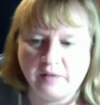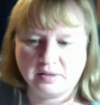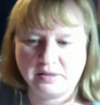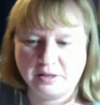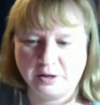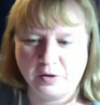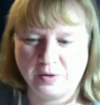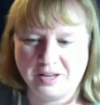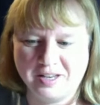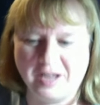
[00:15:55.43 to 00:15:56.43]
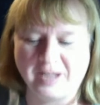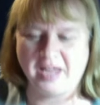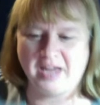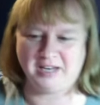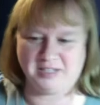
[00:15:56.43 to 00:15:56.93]
You know,
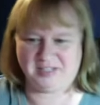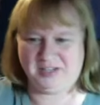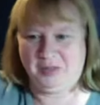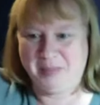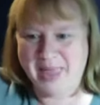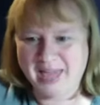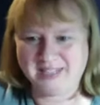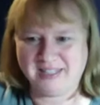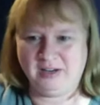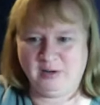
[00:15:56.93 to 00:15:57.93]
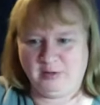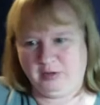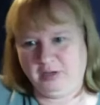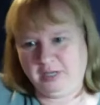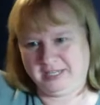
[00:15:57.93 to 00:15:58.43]
it's the bad is here,
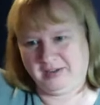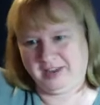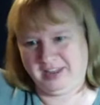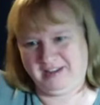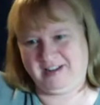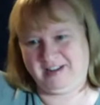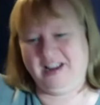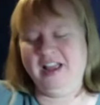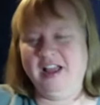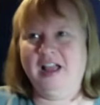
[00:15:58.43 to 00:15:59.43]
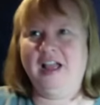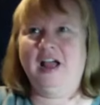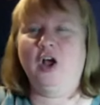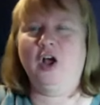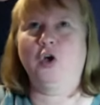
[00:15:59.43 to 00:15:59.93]
the good is down here.
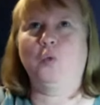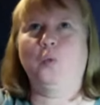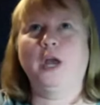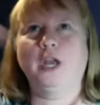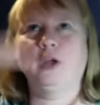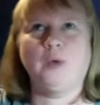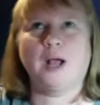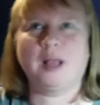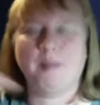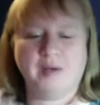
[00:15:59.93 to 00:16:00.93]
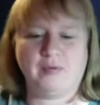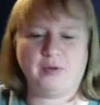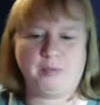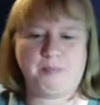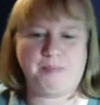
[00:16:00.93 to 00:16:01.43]
What do you recommend
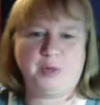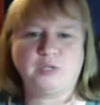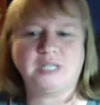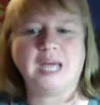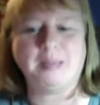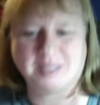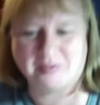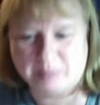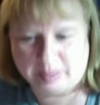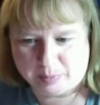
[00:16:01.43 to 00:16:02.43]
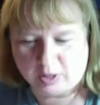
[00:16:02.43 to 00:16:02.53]
for those types of people